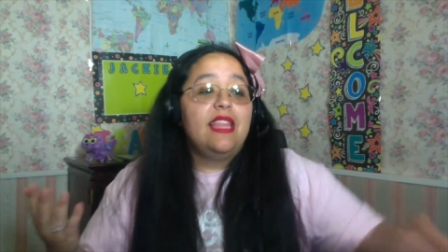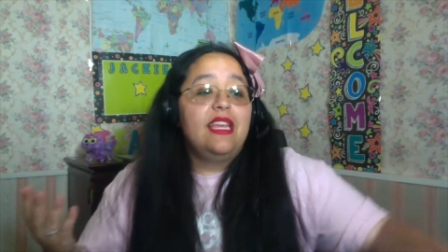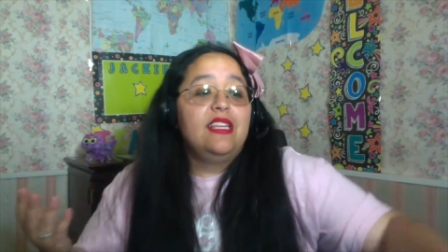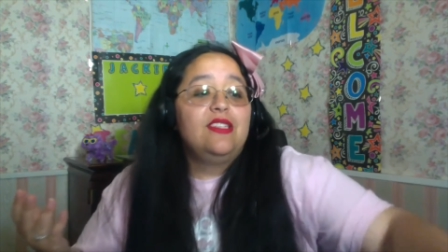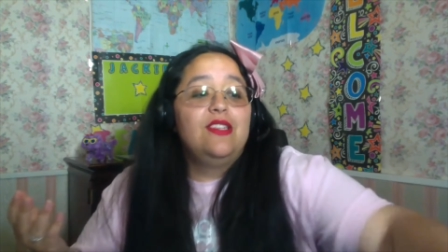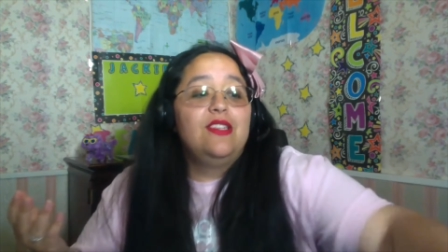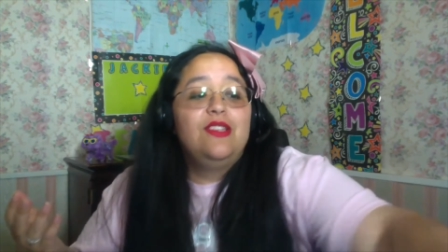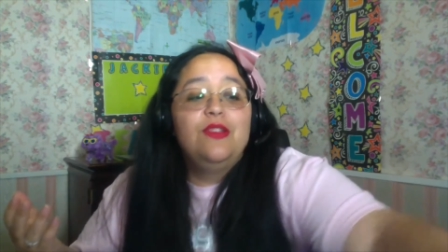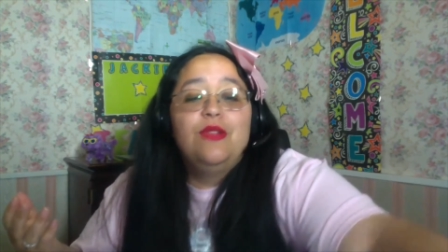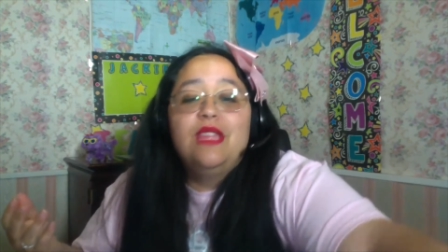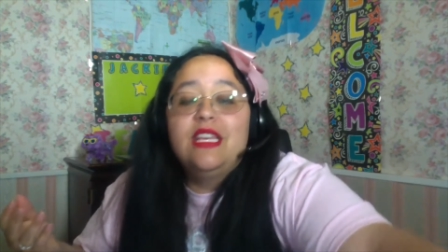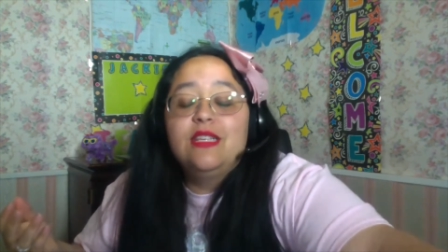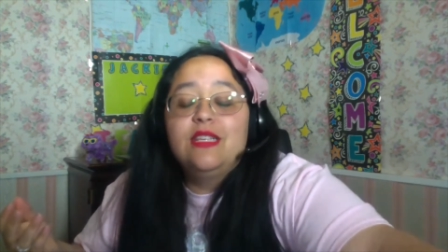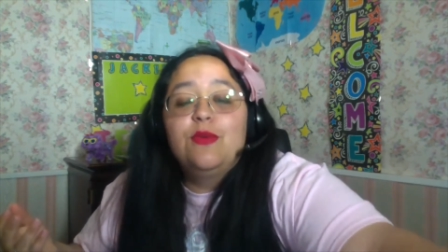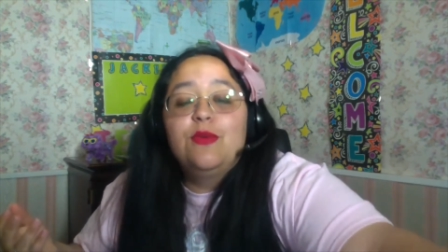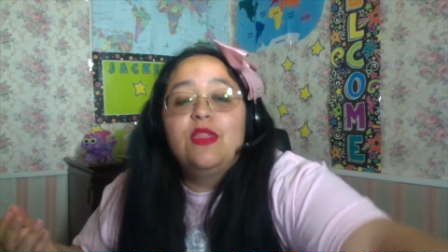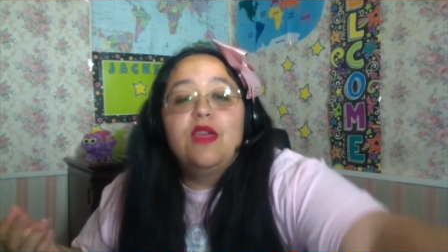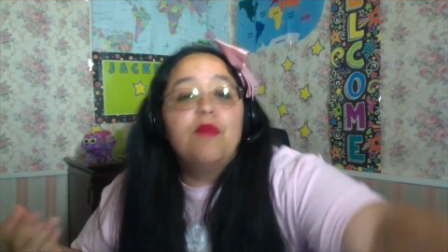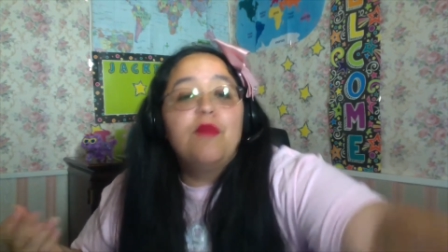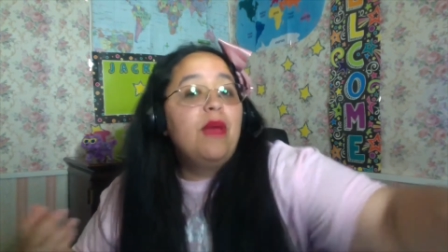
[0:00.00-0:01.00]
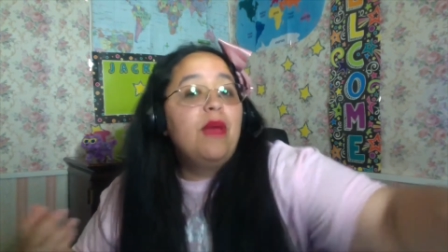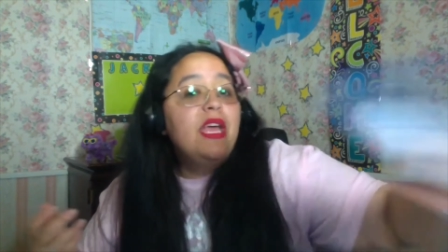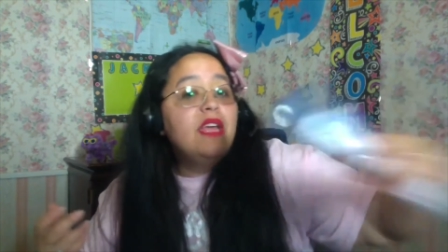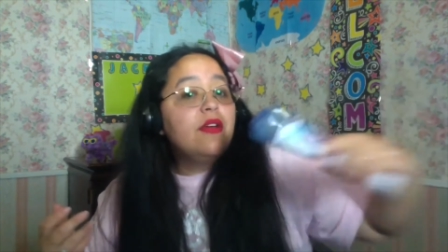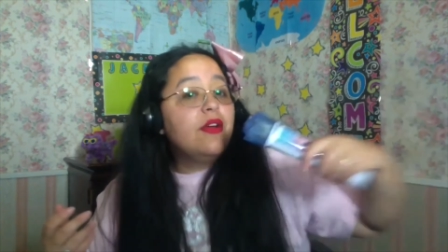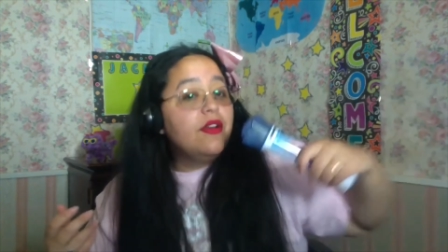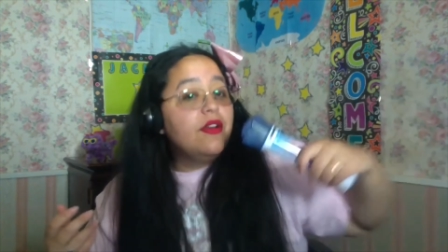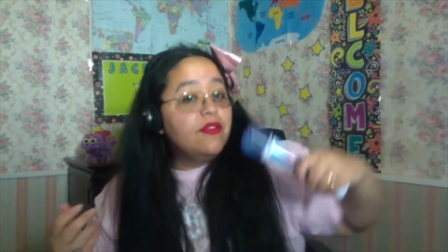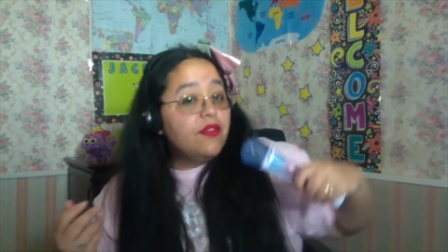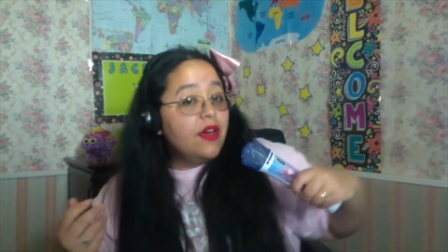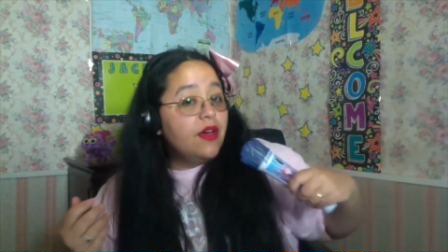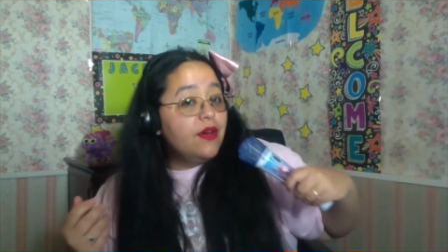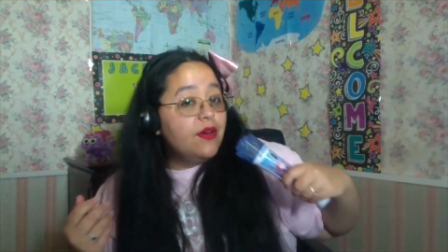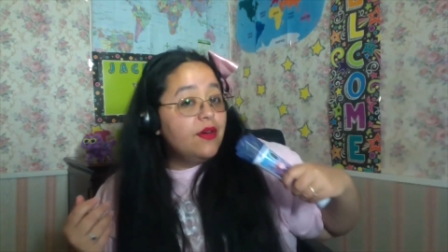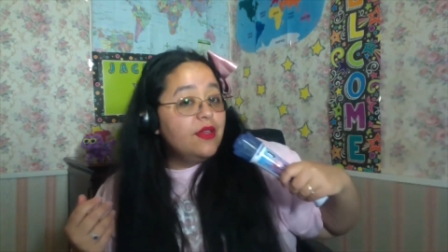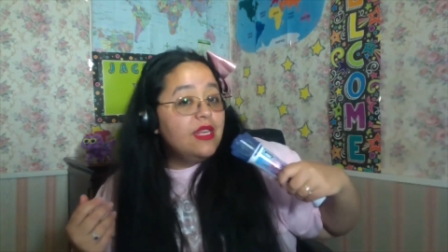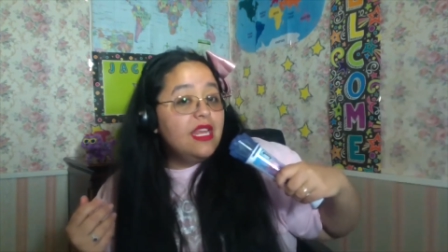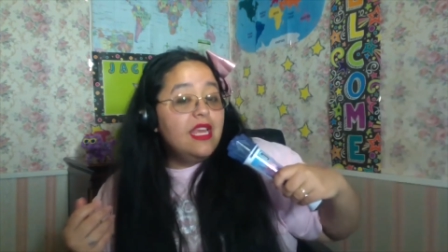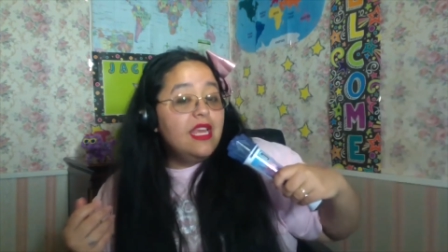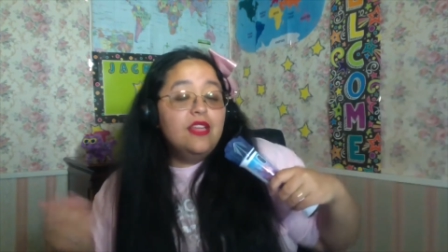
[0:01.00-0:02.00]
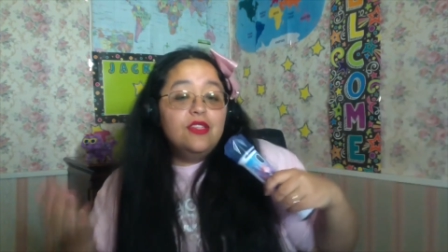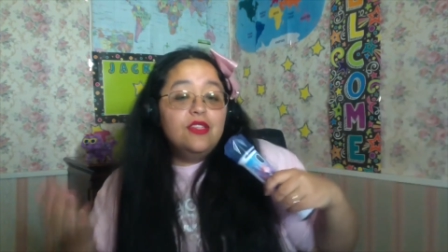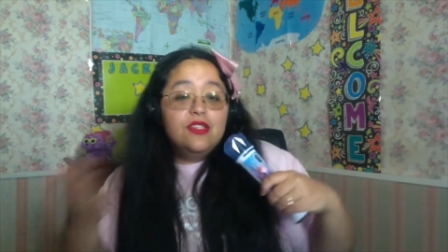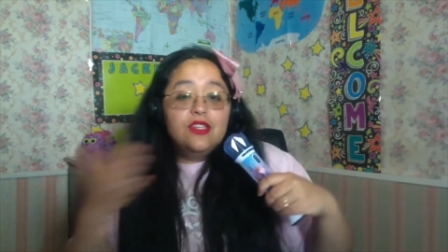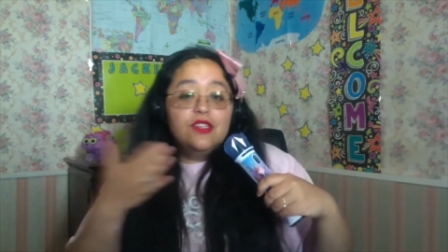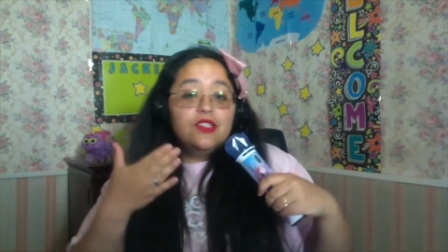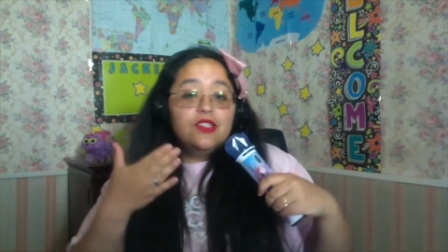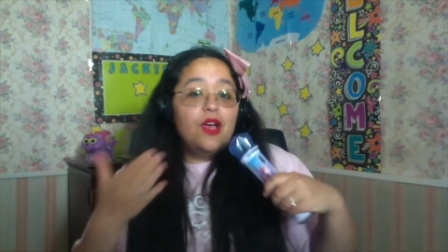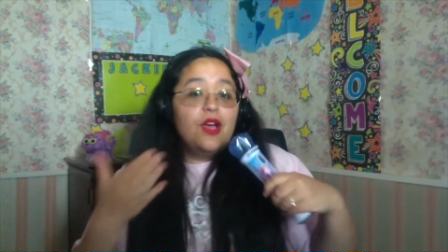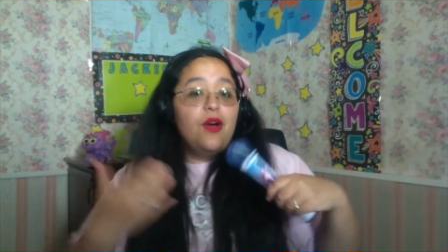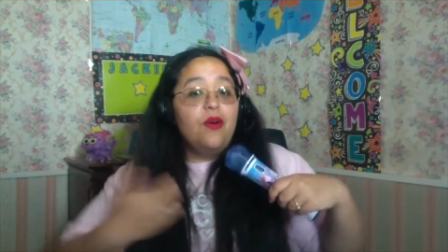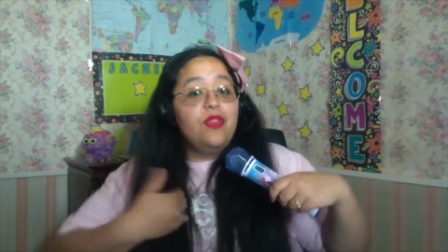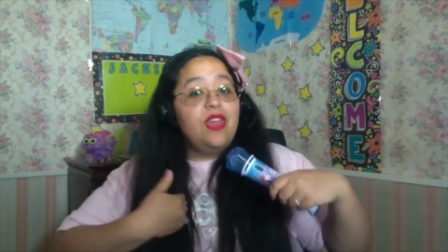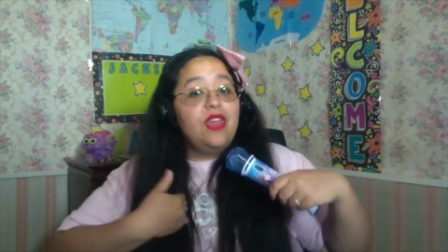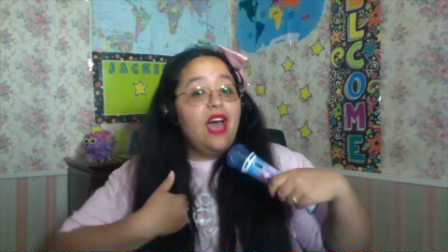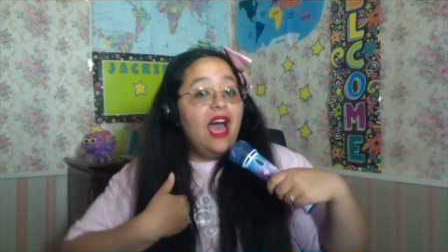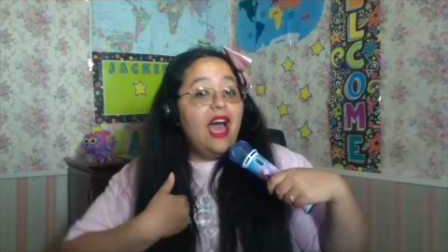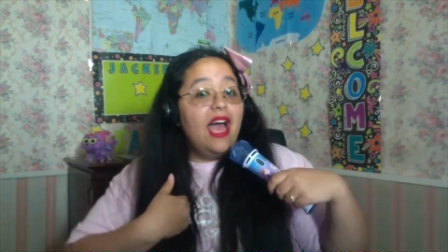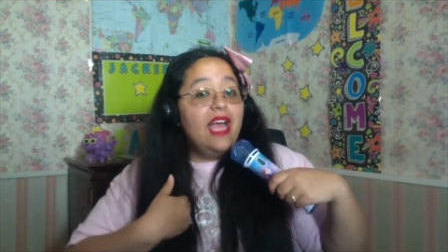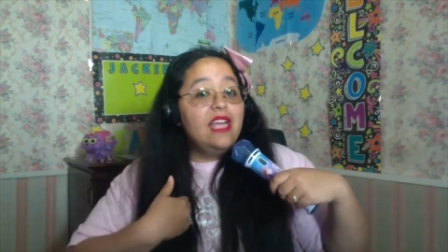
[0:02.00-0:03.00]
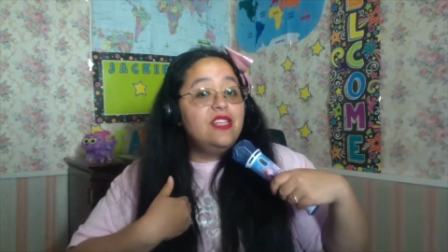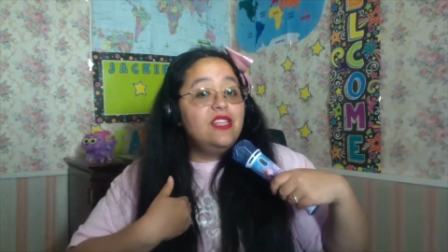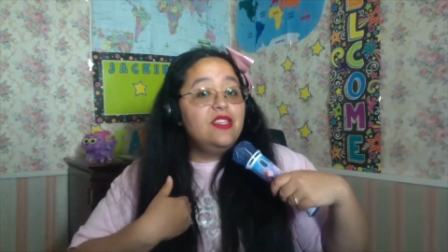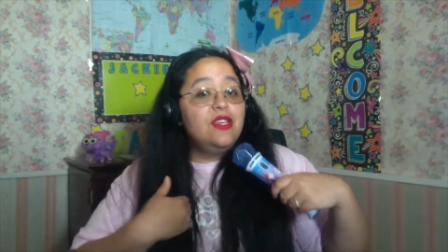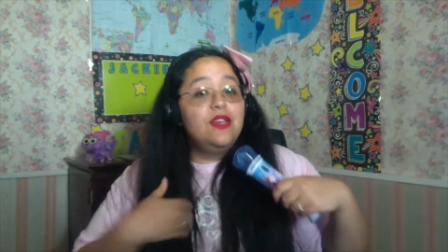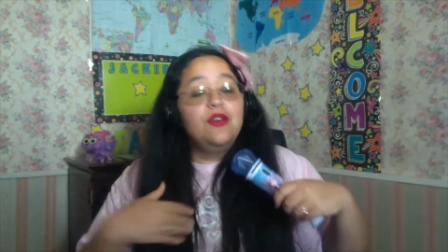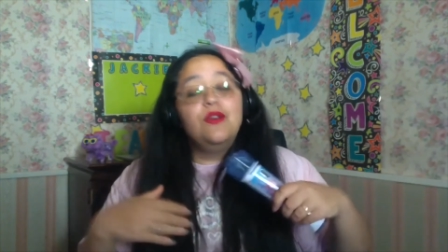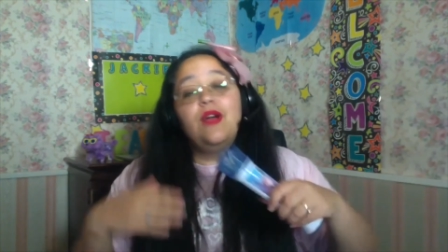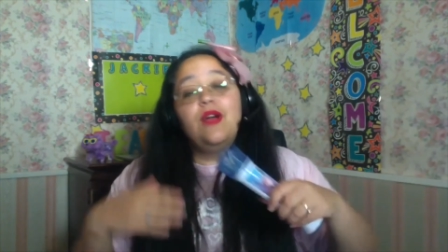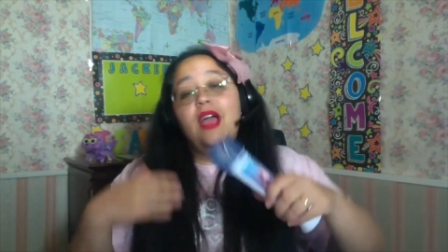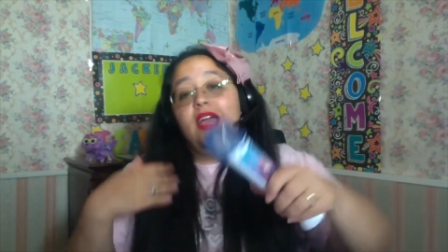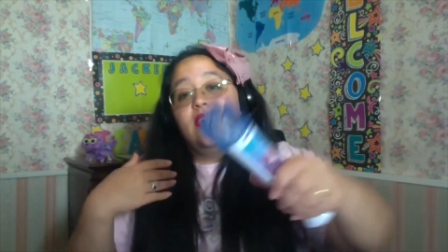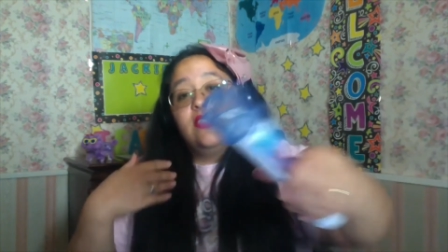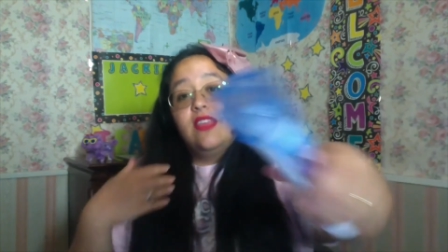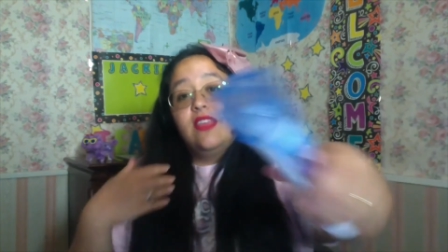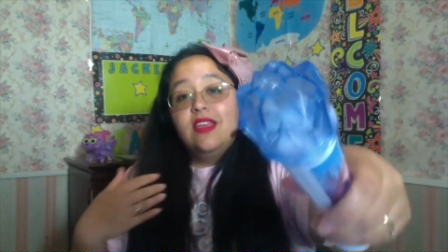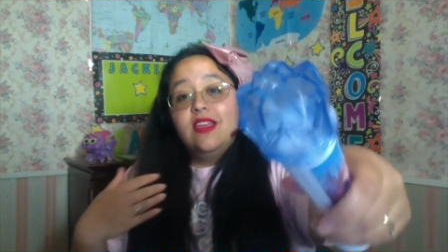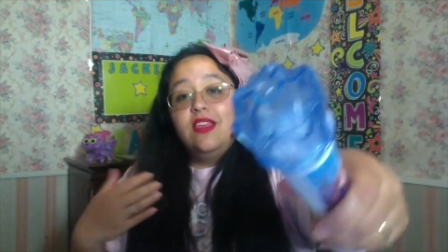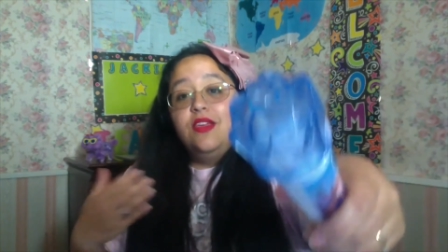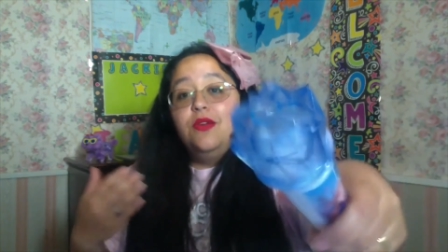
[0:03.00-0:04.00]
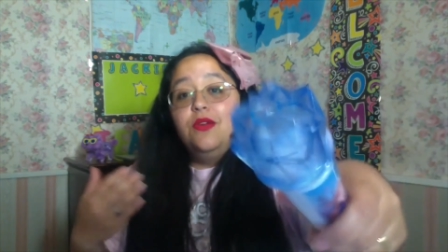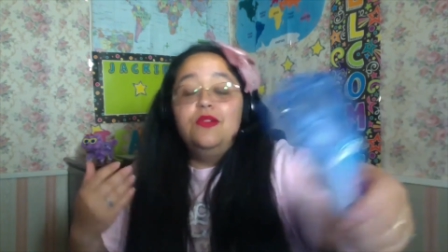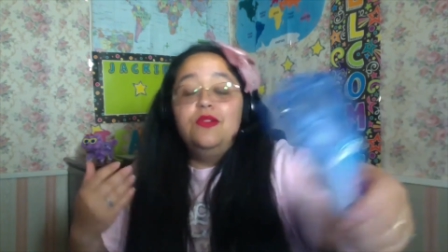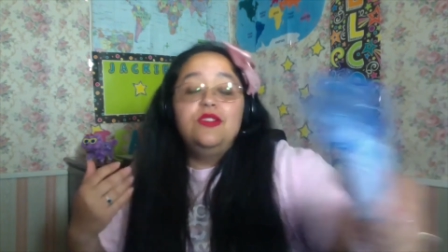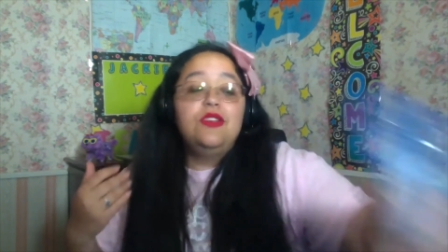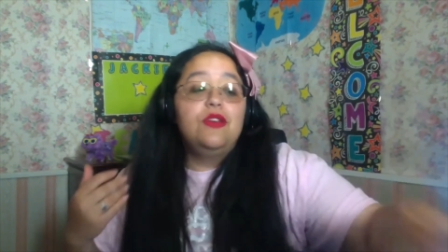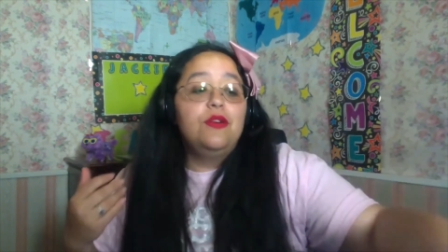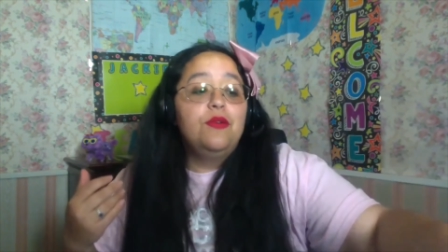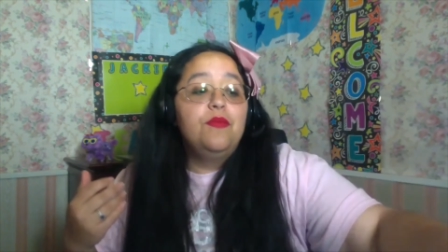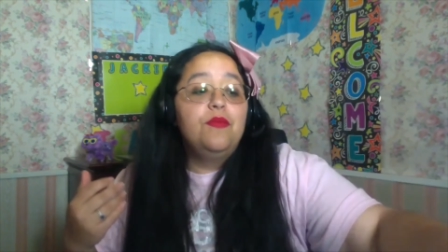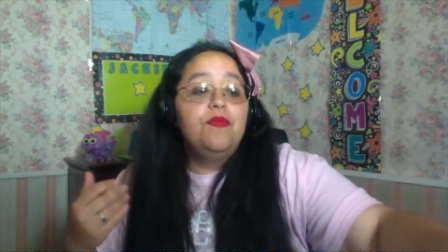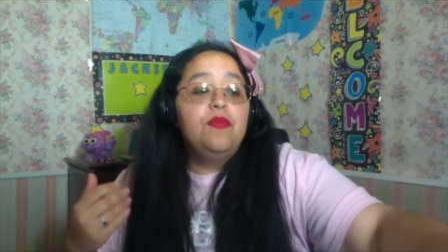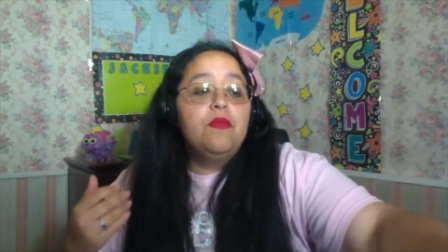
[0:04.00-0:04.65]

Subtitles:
to do this with a microphone to show the I do and the you do,